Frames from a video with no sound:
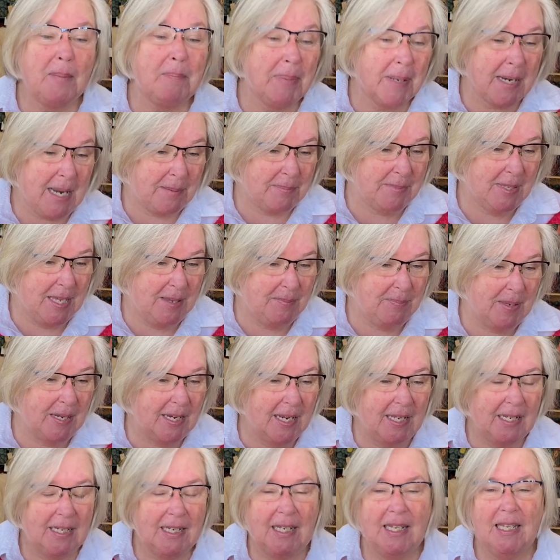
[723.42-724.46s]
but I'm keeping
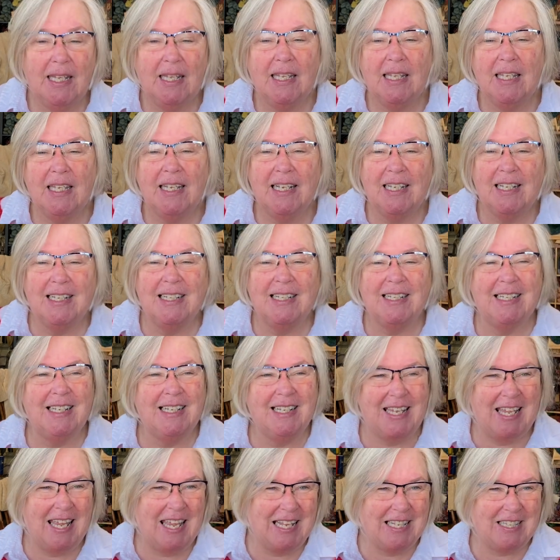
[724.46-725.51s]
it.
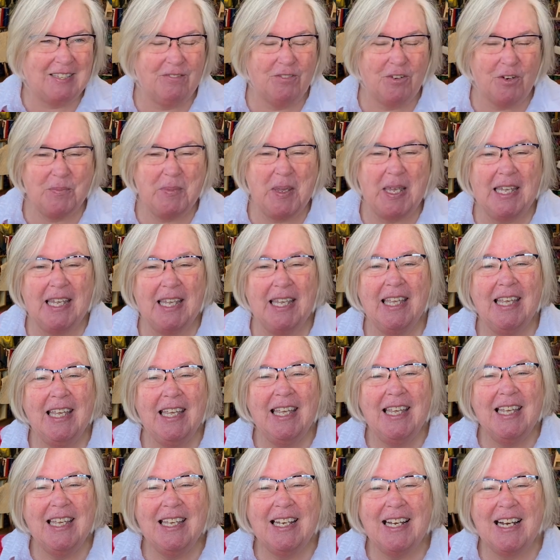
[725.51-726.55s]
It's for me.
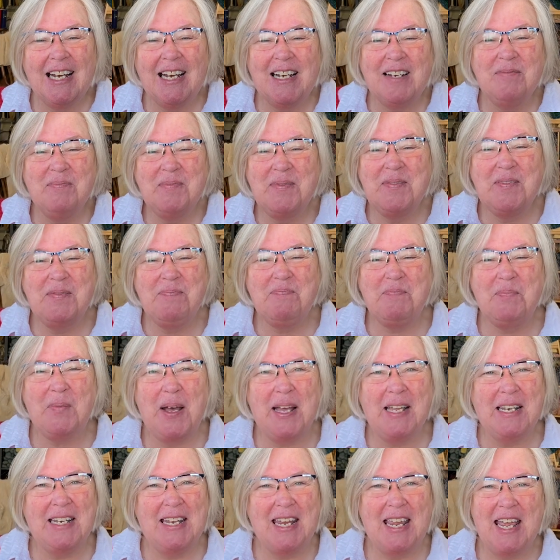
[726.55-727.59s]

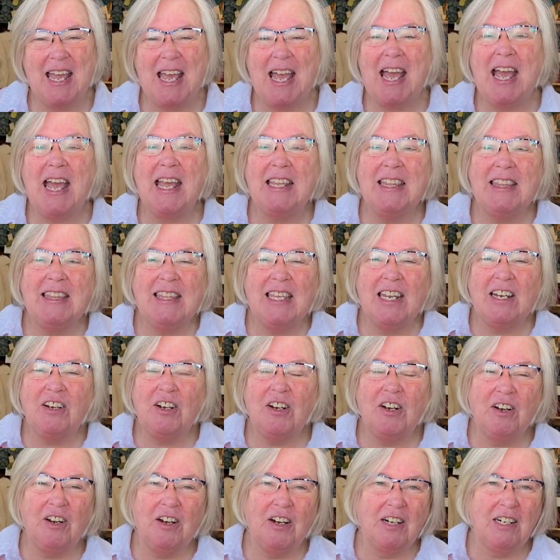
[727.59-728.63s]
But there
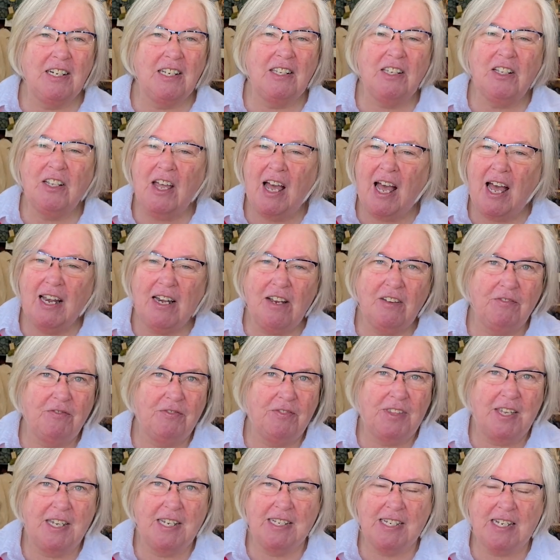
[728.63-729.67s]
are a lot of
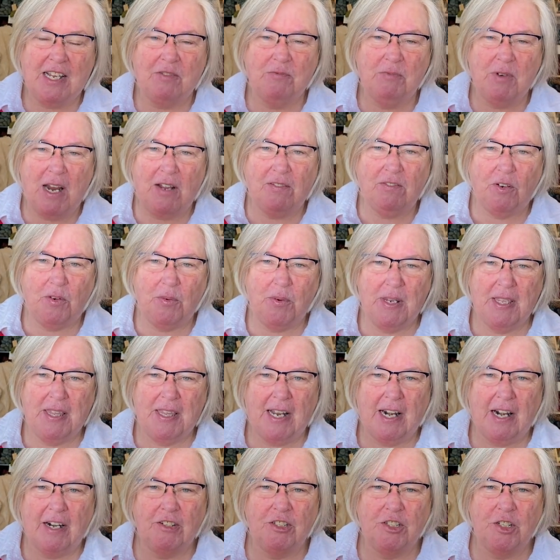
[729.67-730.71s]
things on Ravelry
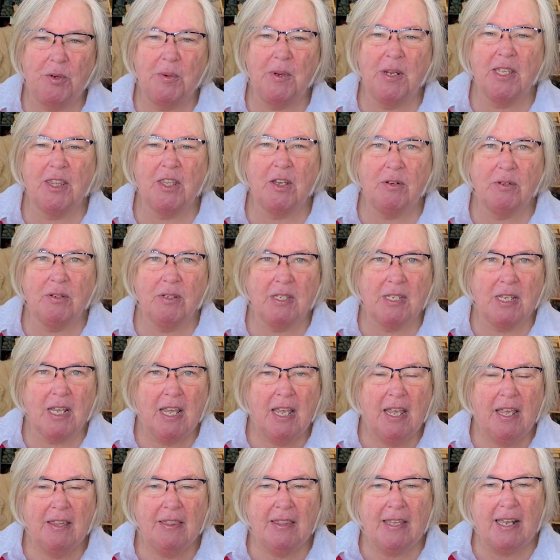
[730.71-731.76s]
that are doing
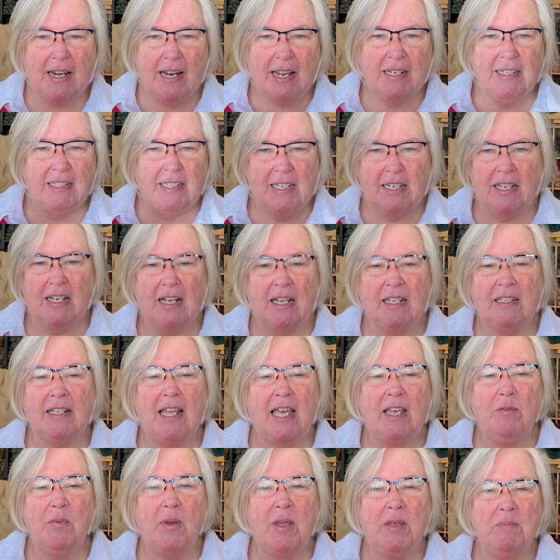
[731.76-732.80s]
that idea, a
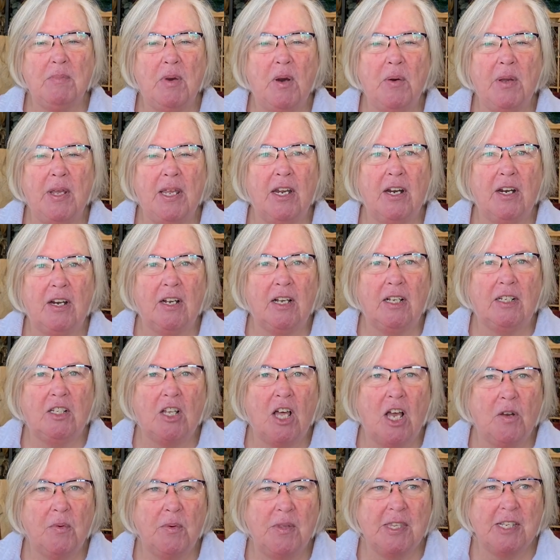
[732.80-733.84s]
lightweight mohair
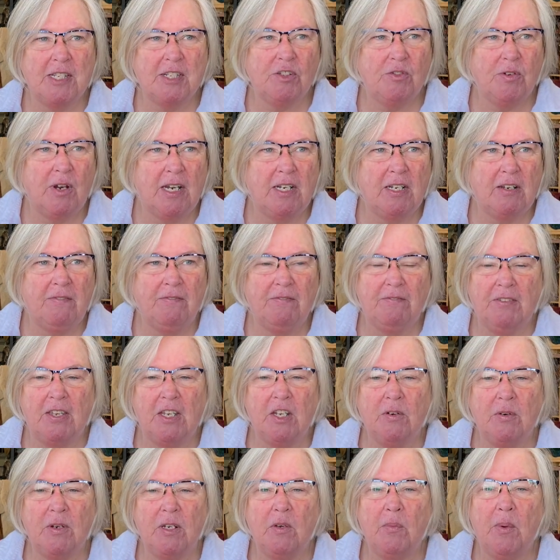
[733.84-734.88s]
along with a strand of
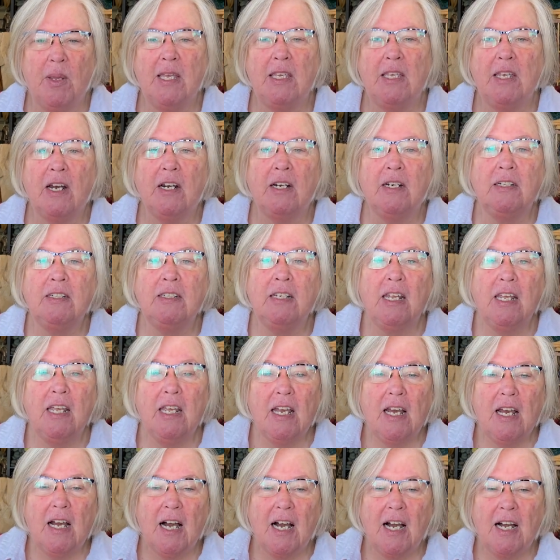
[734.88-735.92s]
fingering weight yarn.
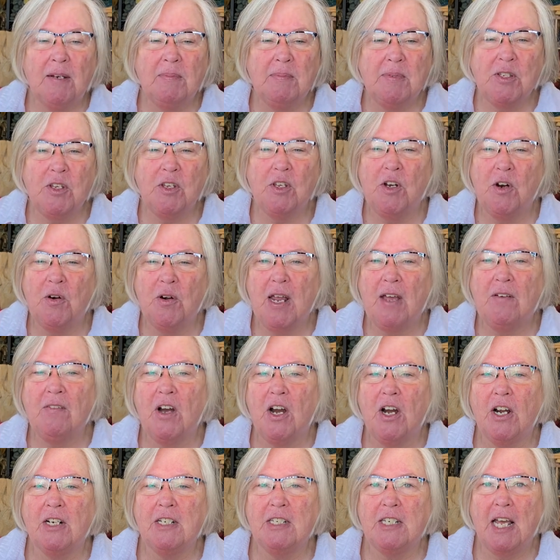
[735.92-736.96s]
So you don't have a
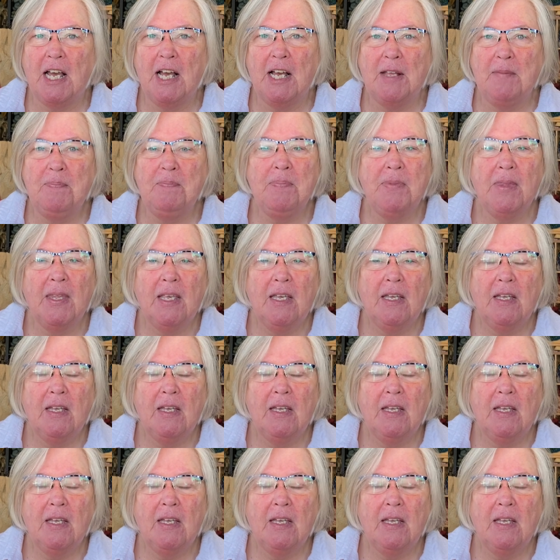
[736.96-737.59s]
hard time